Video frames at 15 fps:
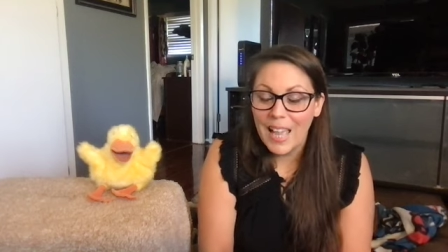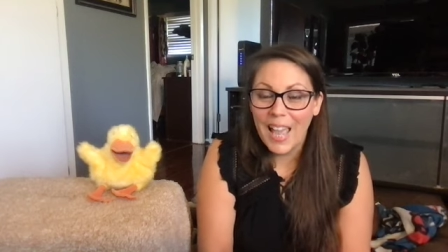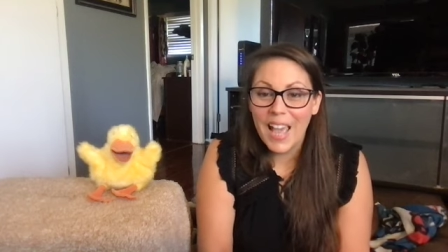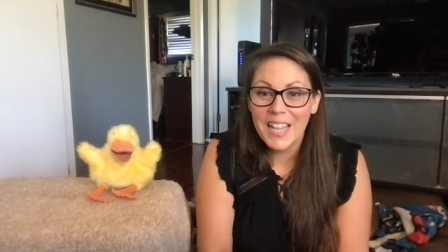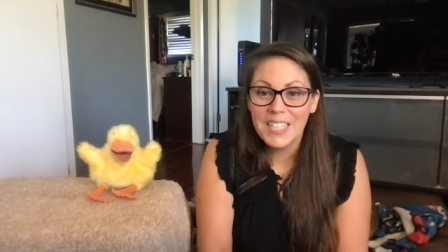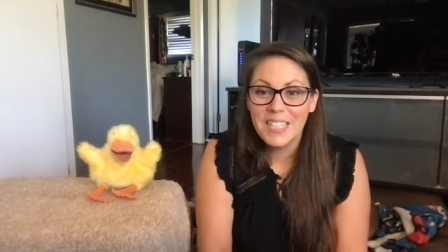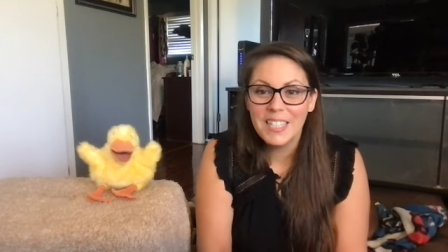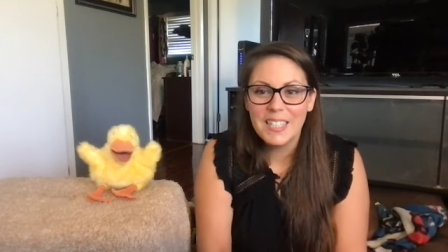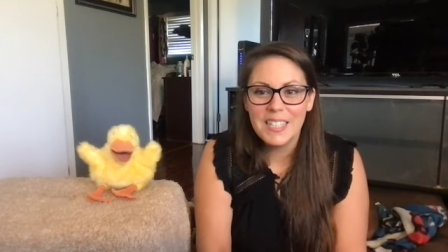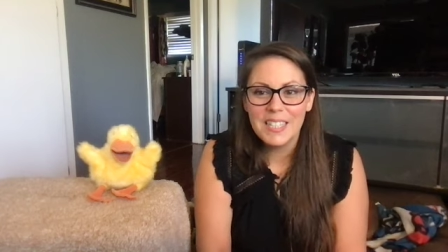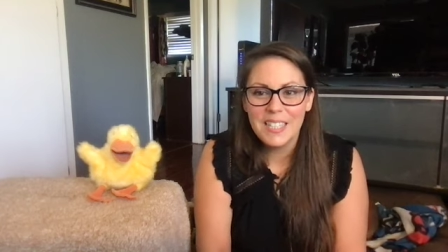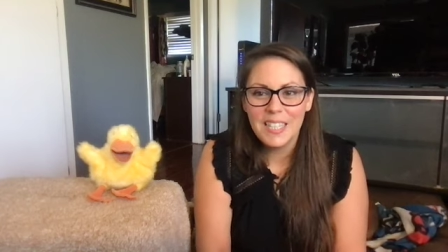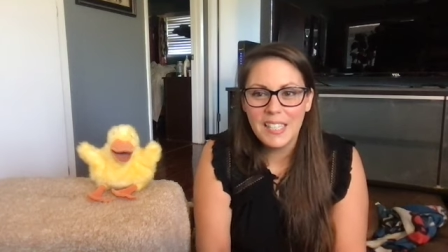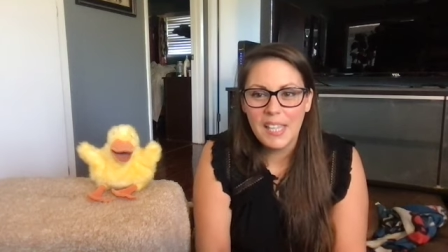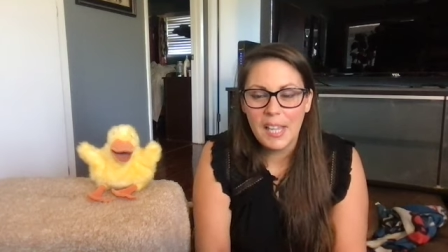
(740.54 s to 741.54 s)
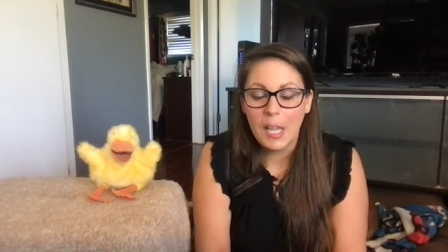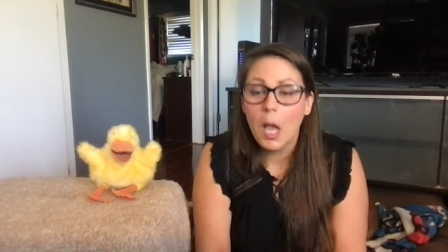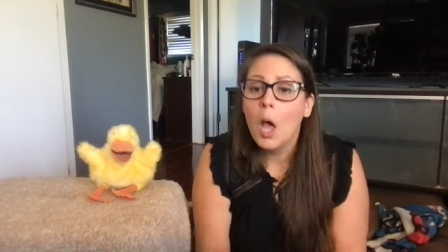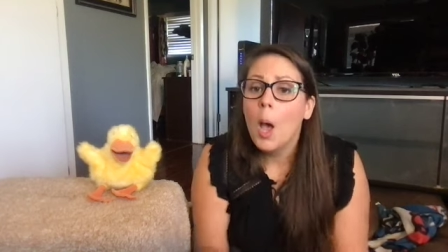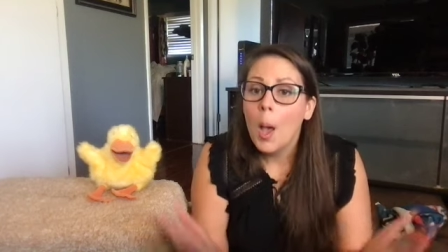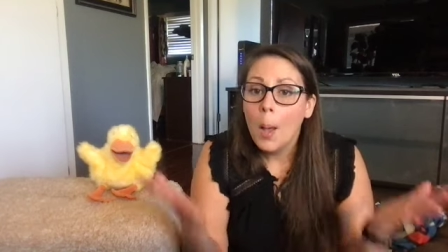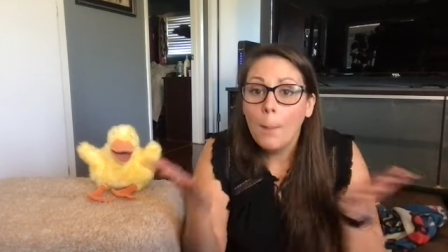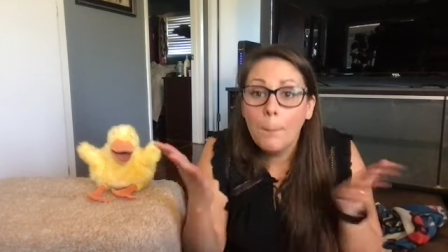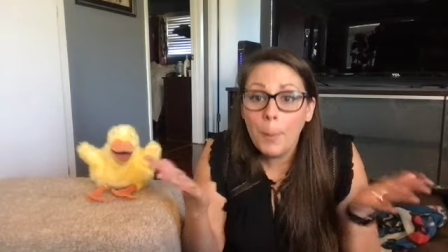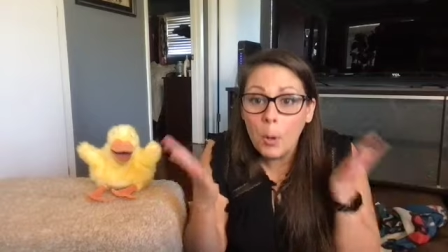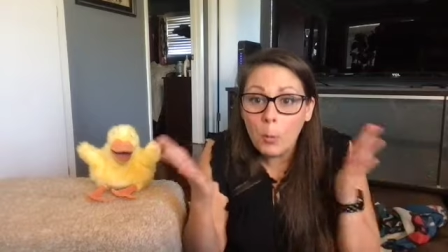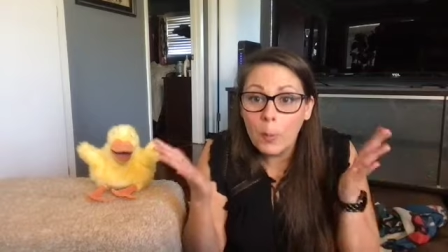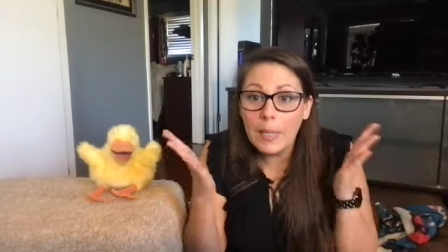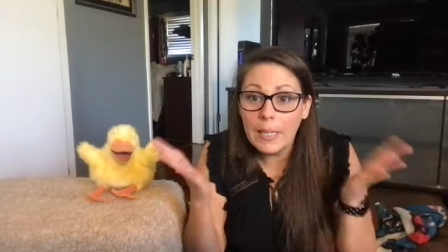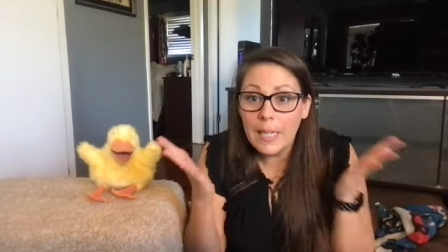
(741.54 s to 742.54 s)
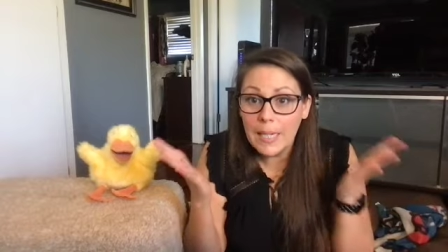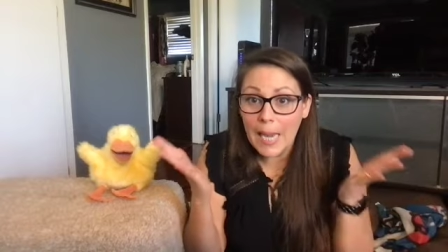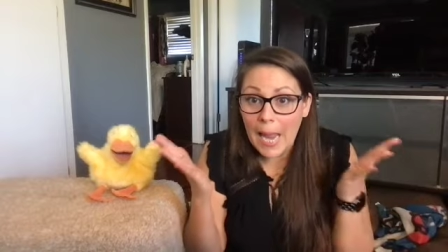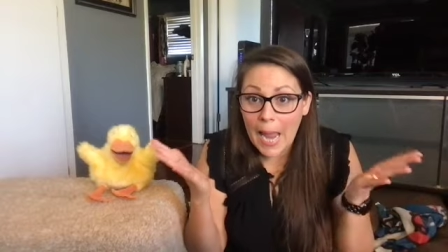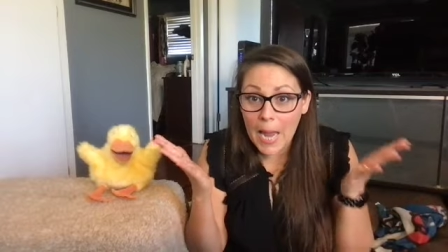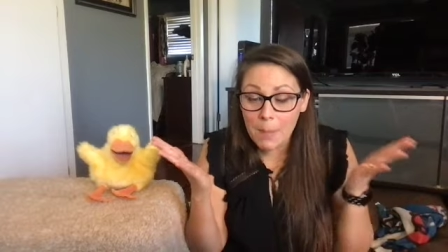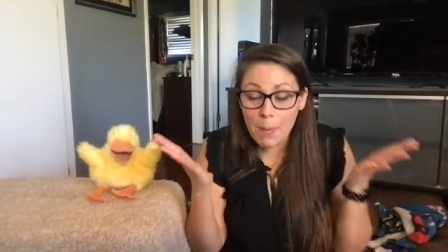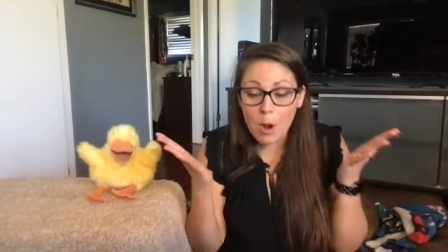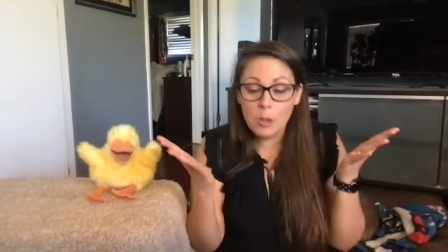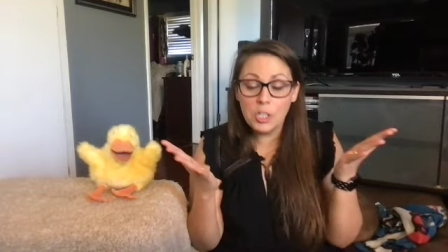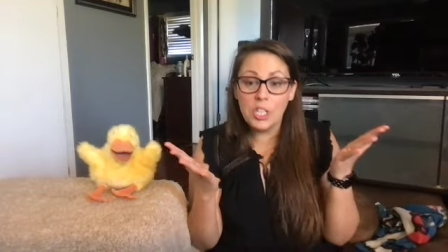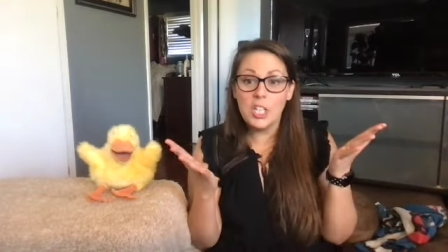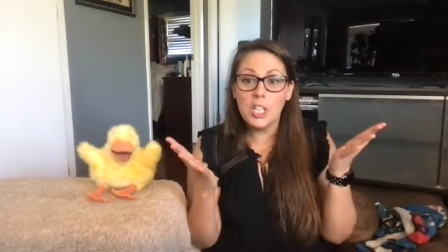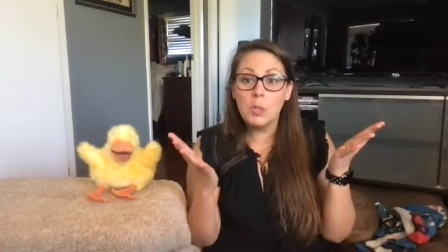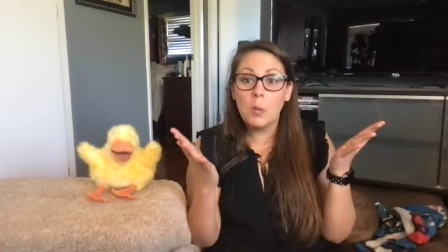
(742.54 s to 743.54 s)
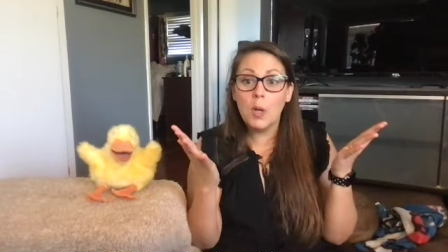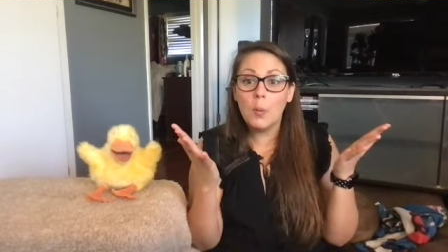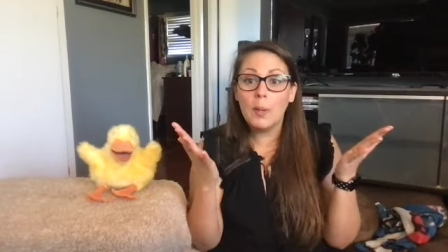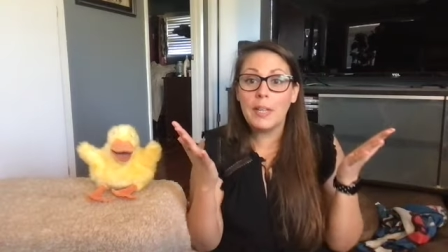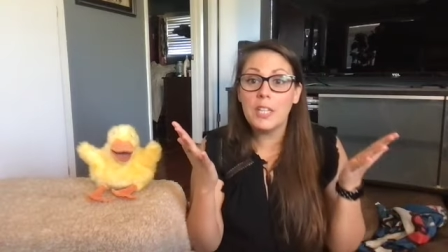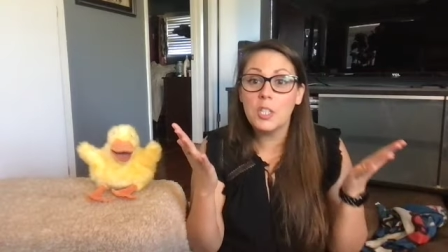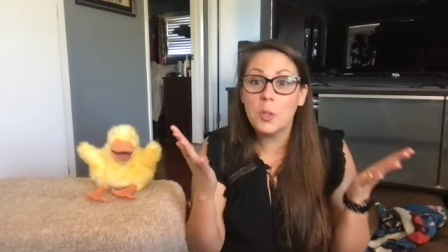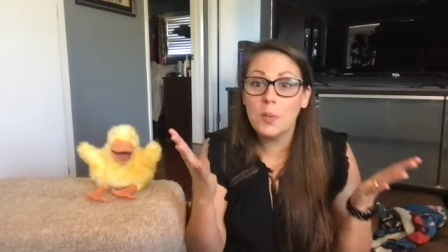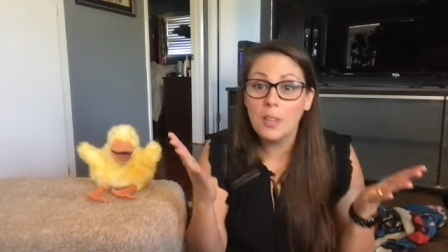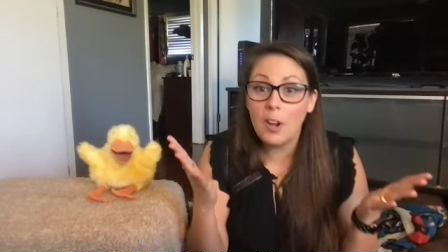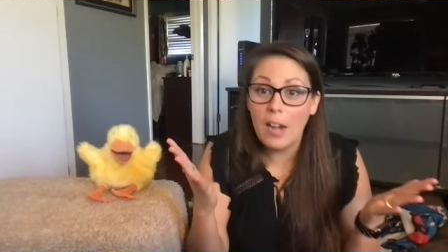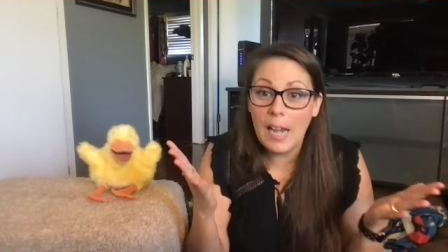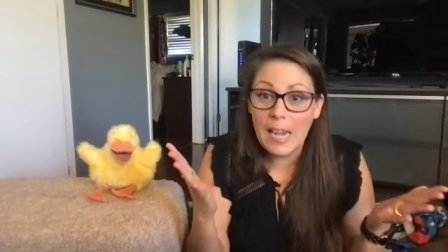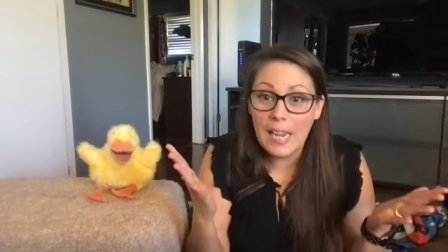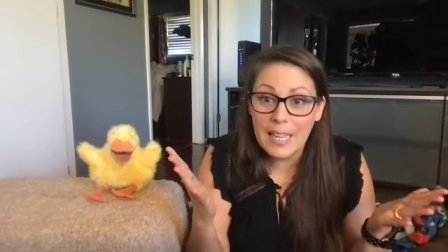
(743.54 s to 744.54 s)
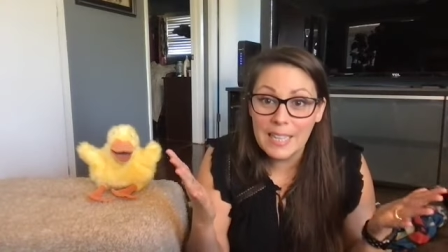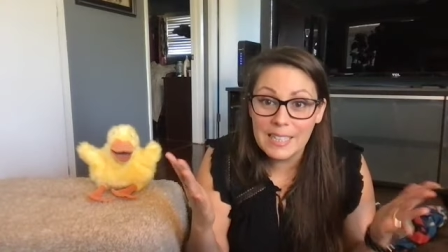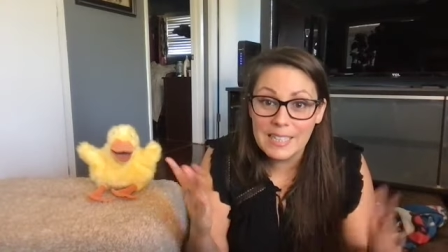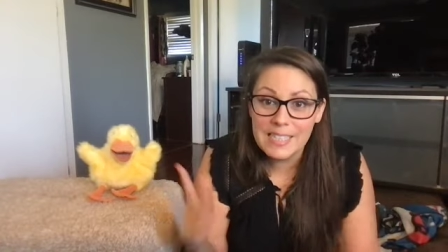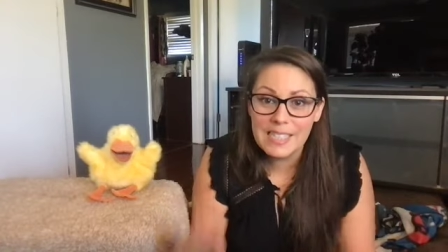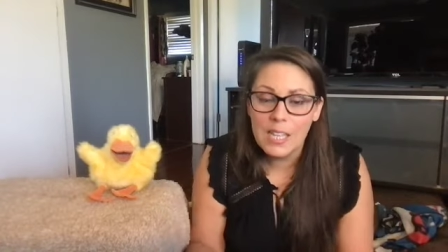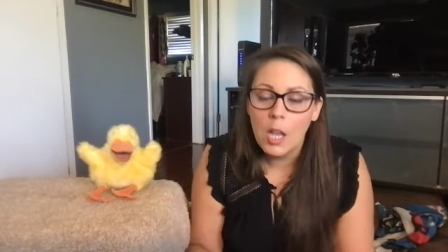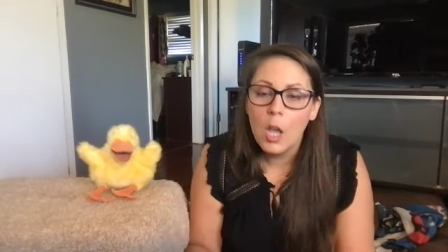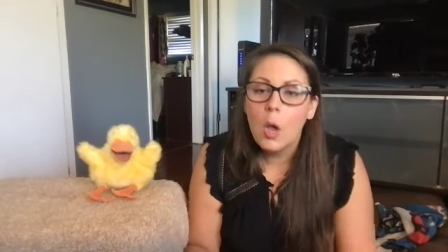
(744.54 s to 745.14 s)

Excellent singing. But we need hand motions. What are we gonna do with our hands?